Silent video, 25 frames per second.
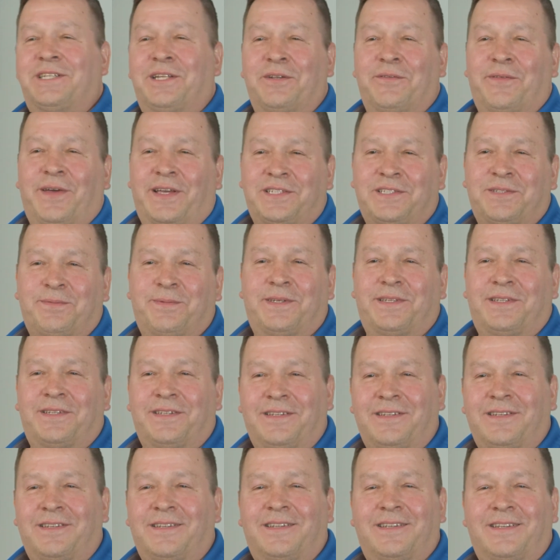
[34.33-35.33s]
investment
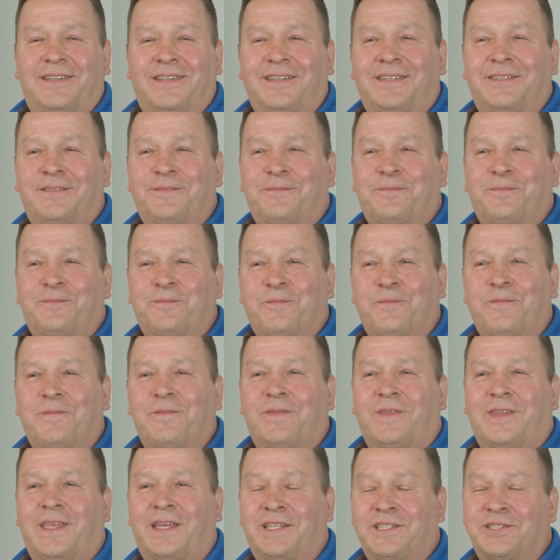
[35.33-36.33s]

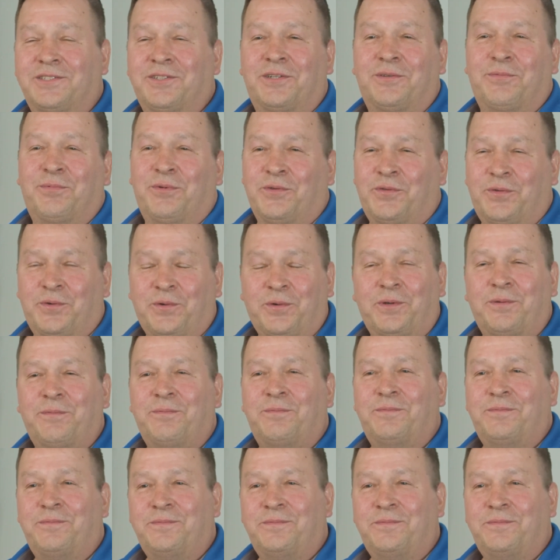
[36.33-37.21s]
and it's going to perform.